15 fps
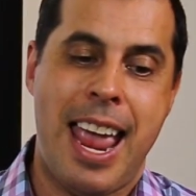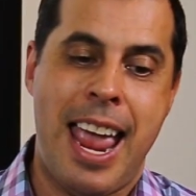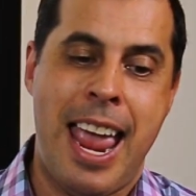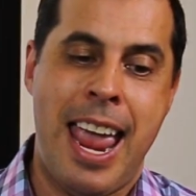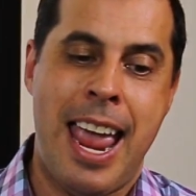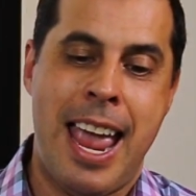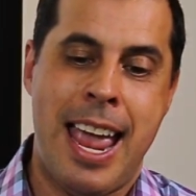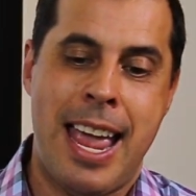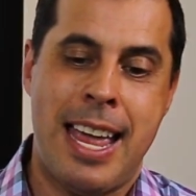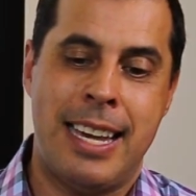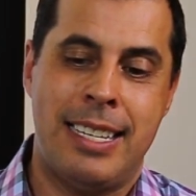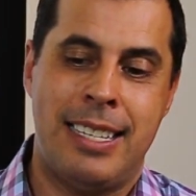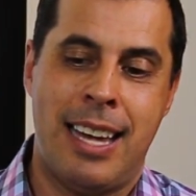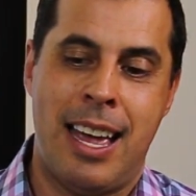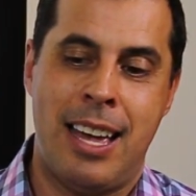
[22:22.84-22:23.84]

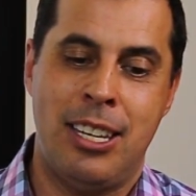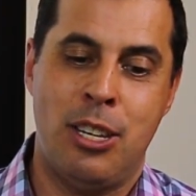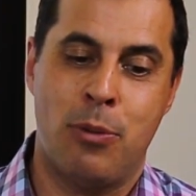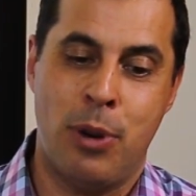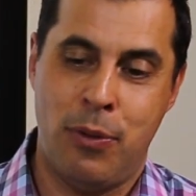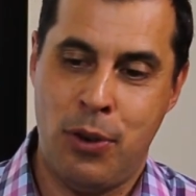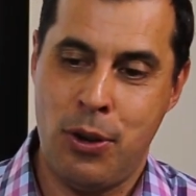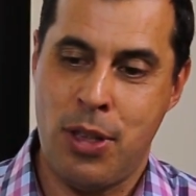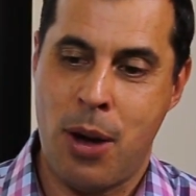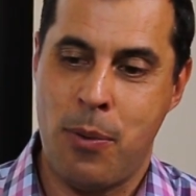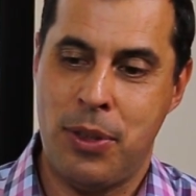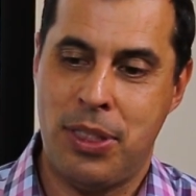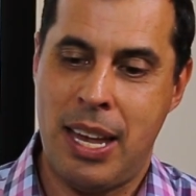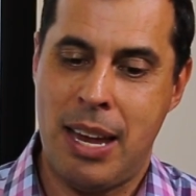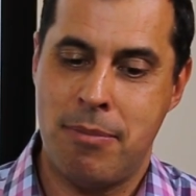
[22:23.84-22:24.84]
And you review that
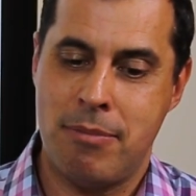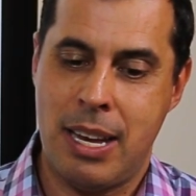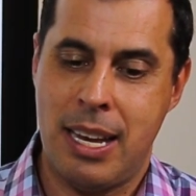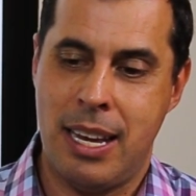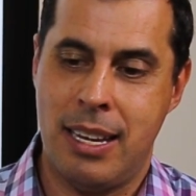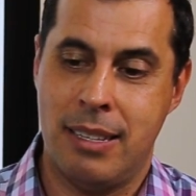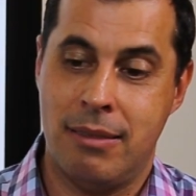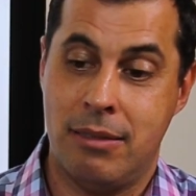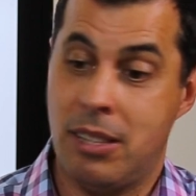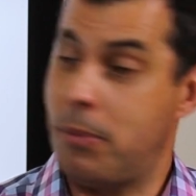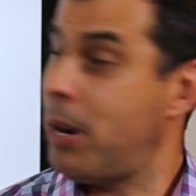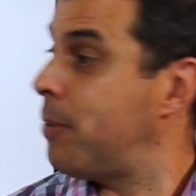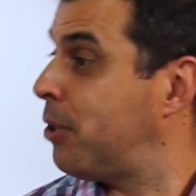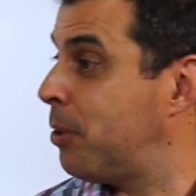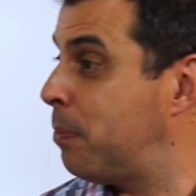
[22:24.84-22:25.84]
with them, and
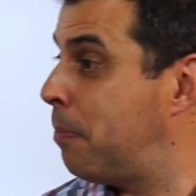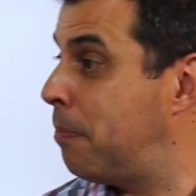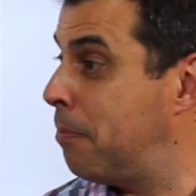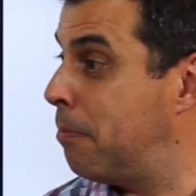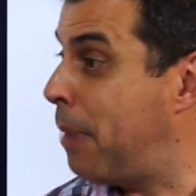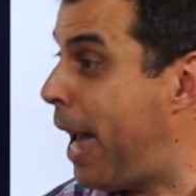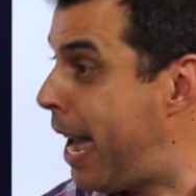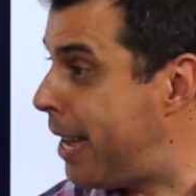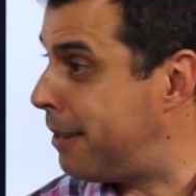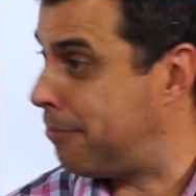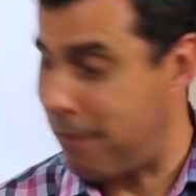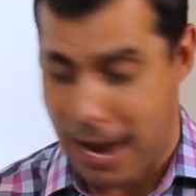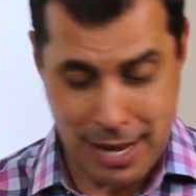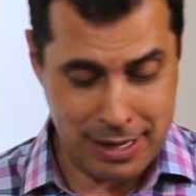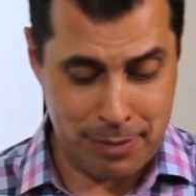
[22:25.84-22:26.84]
sometimes there's bad,
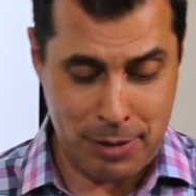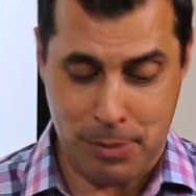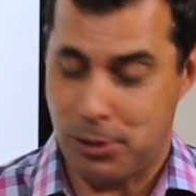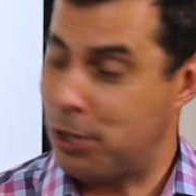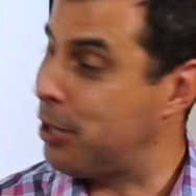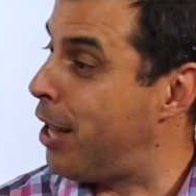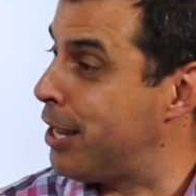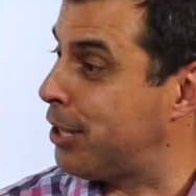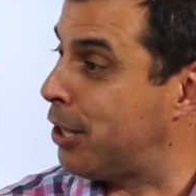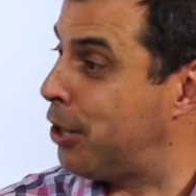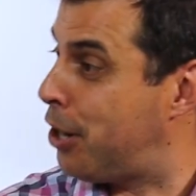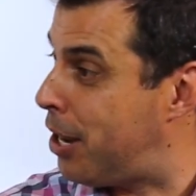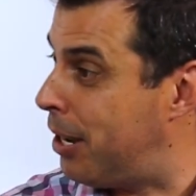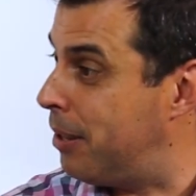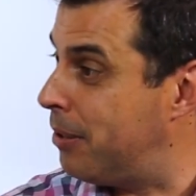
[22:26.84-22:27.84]
and sometimes there's lots
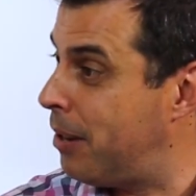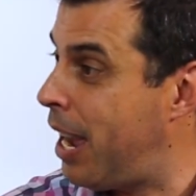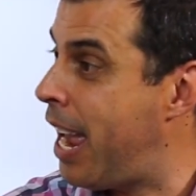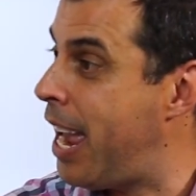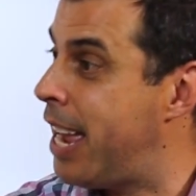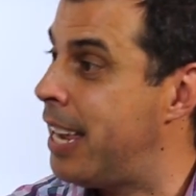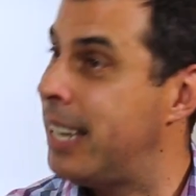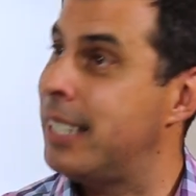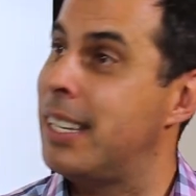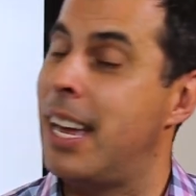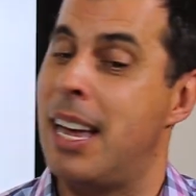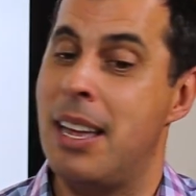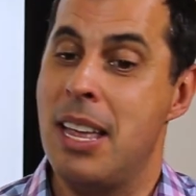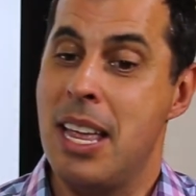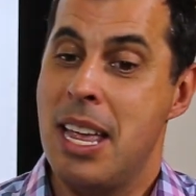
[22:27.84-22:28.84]
of good. And
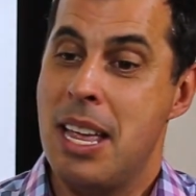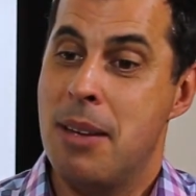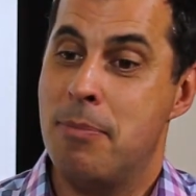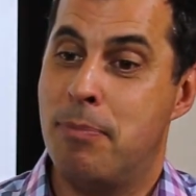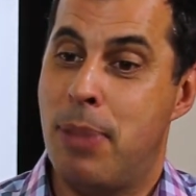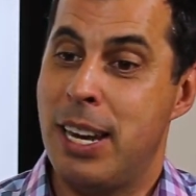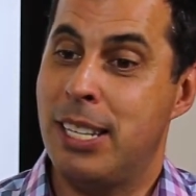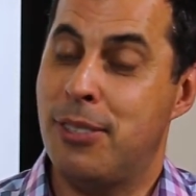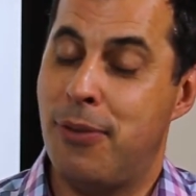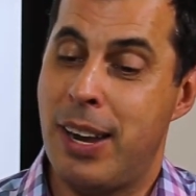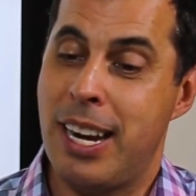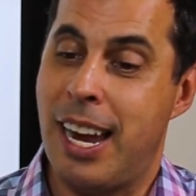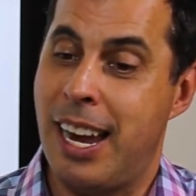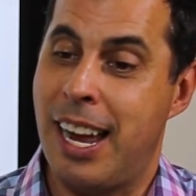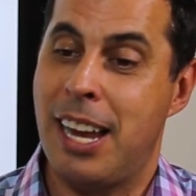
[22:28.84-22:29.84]
but it's
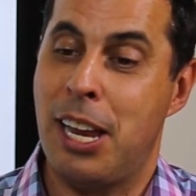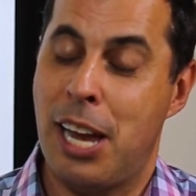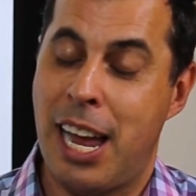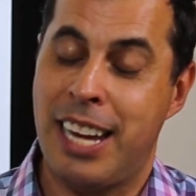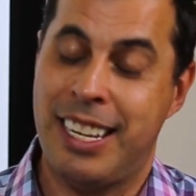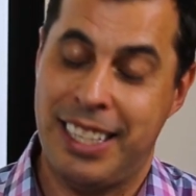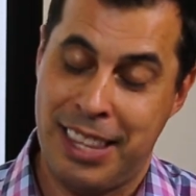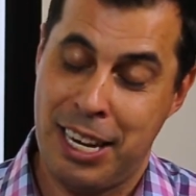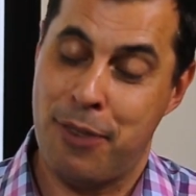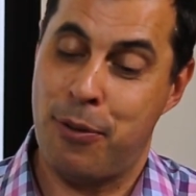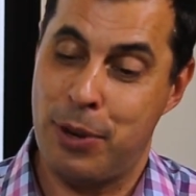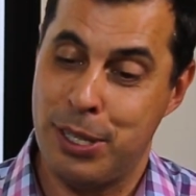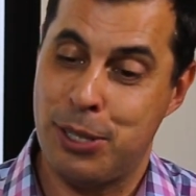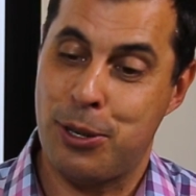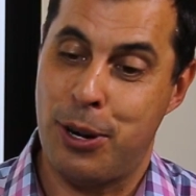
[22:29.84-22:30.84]
funny. I can think of
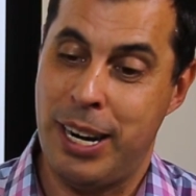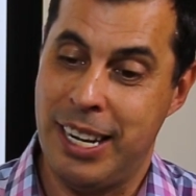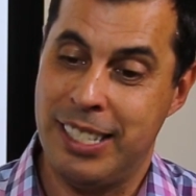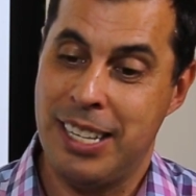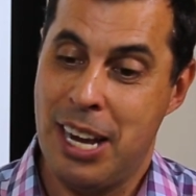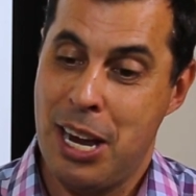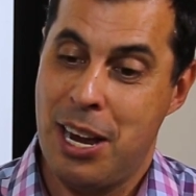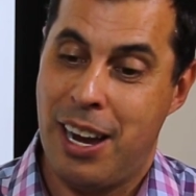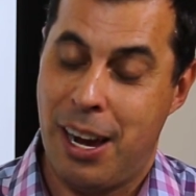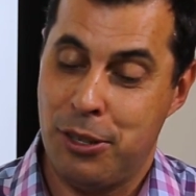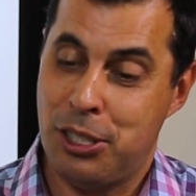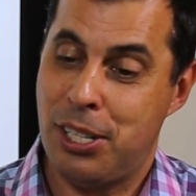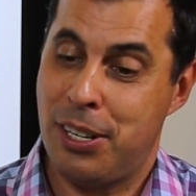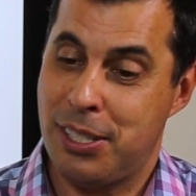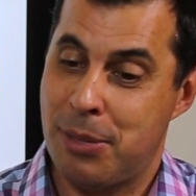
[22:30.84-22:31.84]
one story is I
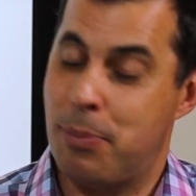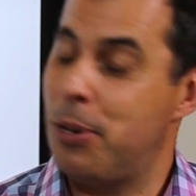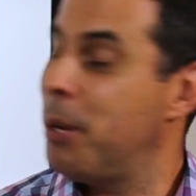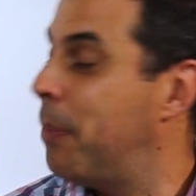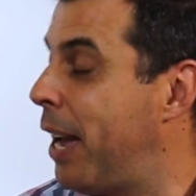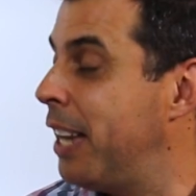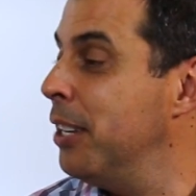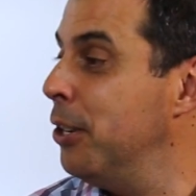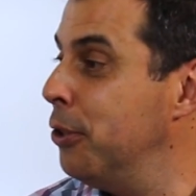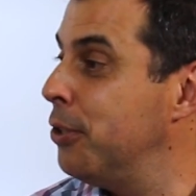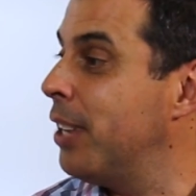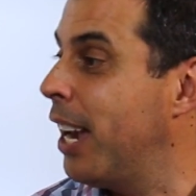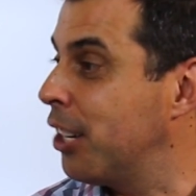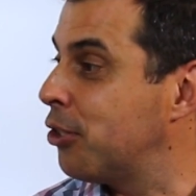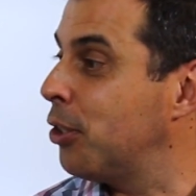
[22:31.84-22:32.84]
was sharing some pretty bad
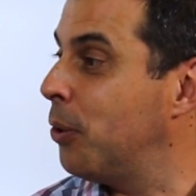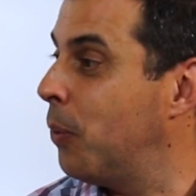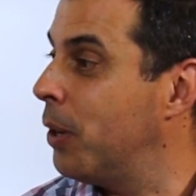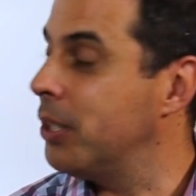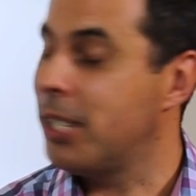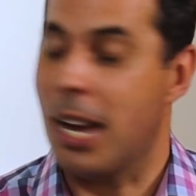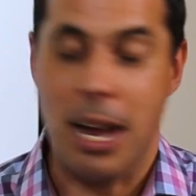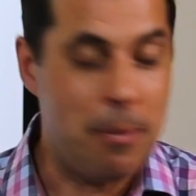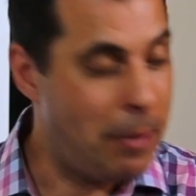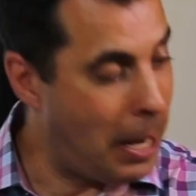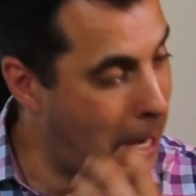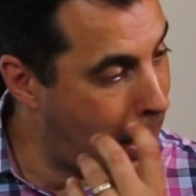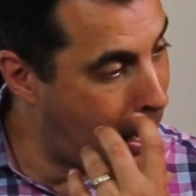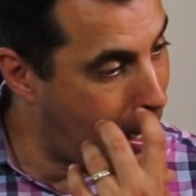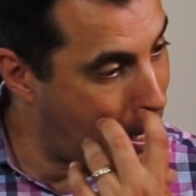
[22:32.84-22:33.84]
news actually one time,
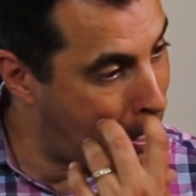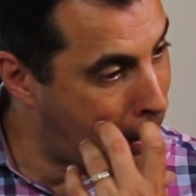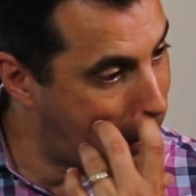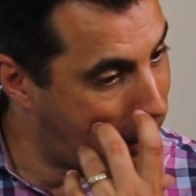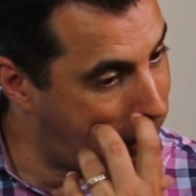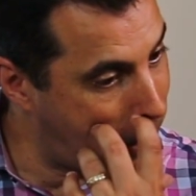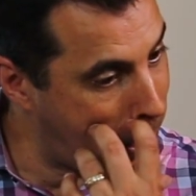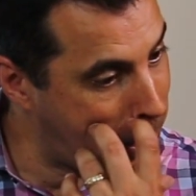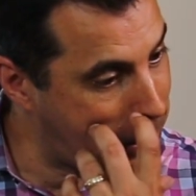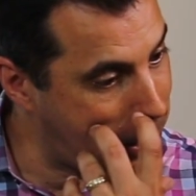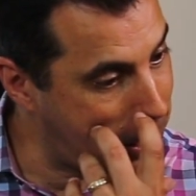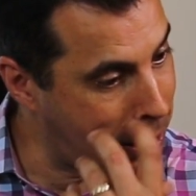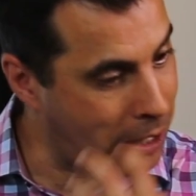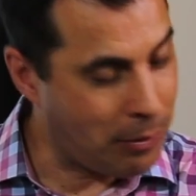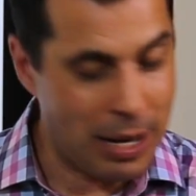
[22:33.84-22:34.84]
and
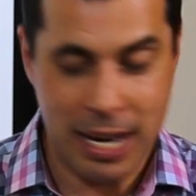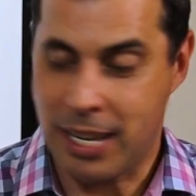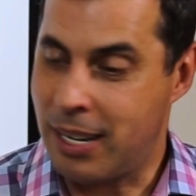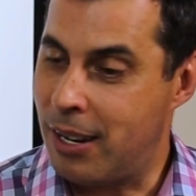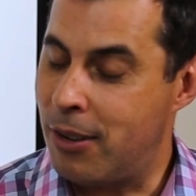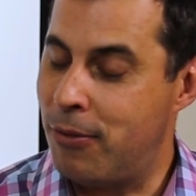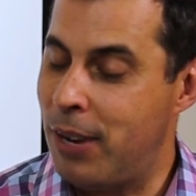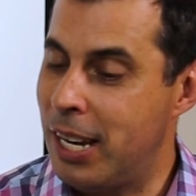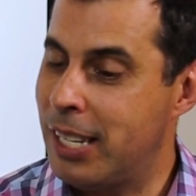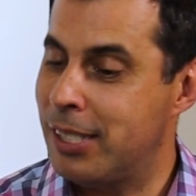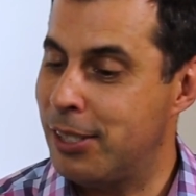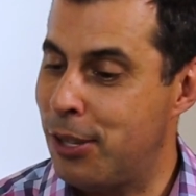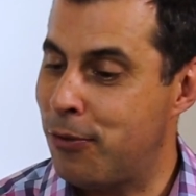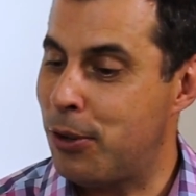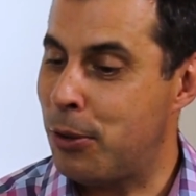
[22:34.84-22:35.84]
vacancy. I think we had a
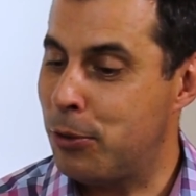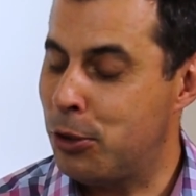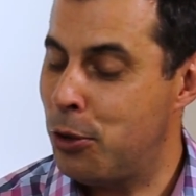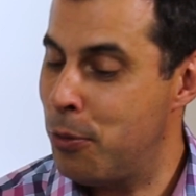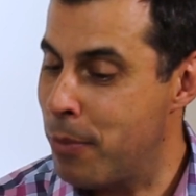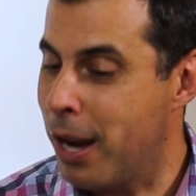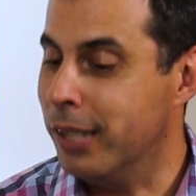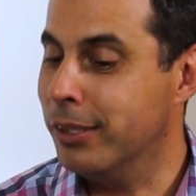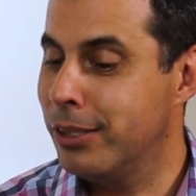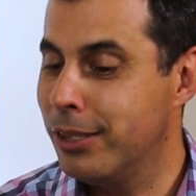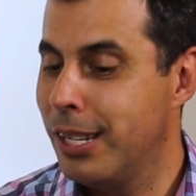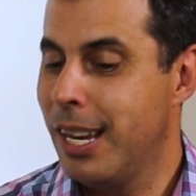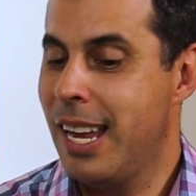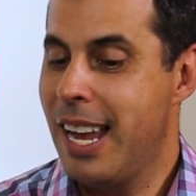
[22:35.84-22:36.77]
vacancy for 2 months.